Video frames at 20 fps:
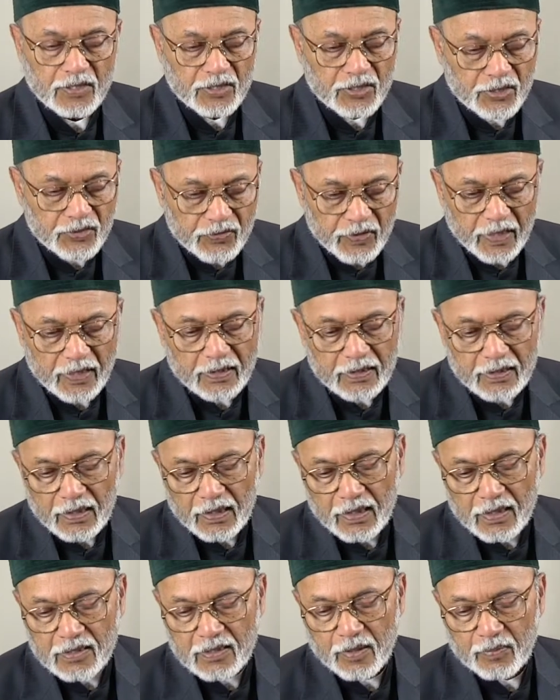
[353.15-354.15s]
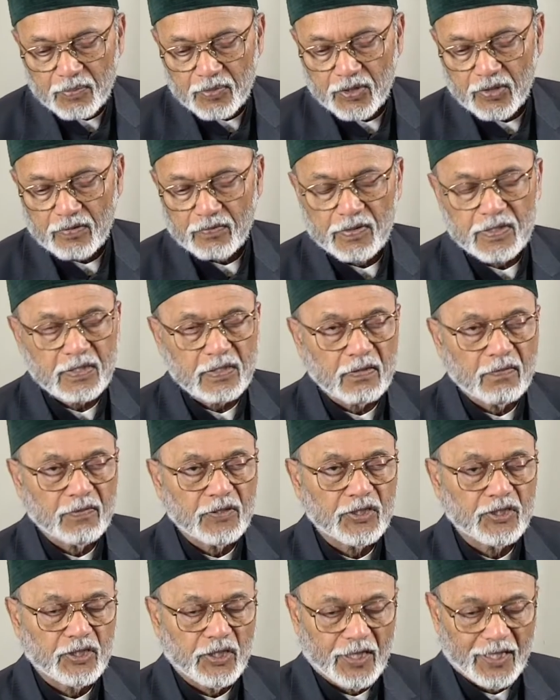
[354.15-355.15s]
strict in his observance of the
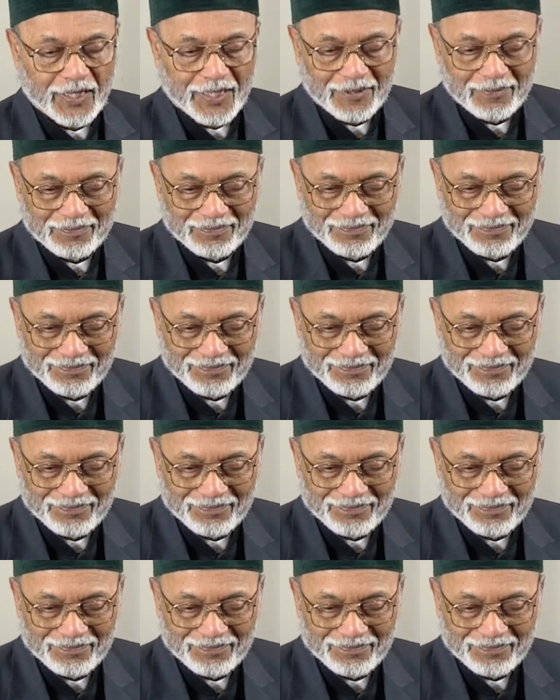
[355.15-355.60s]
Sharia